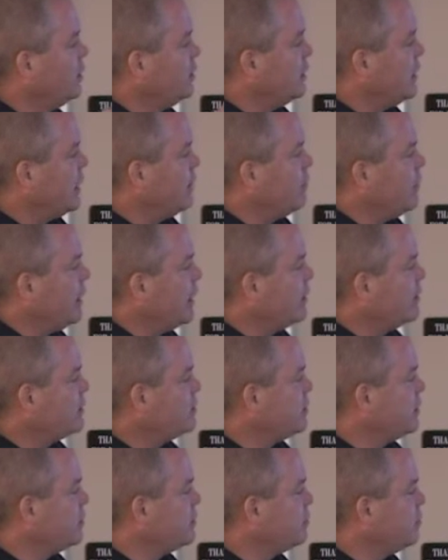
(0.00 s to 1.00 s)
that body
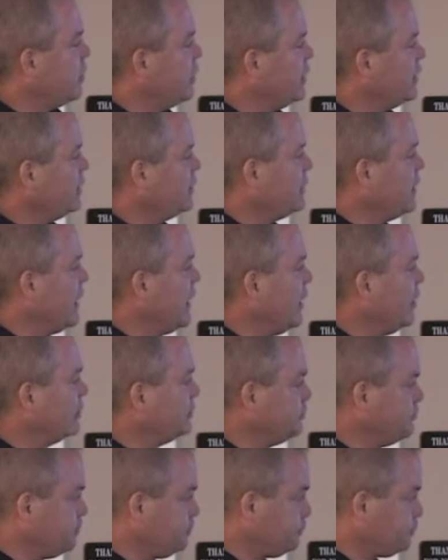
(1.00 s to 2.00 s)
starts breaking down.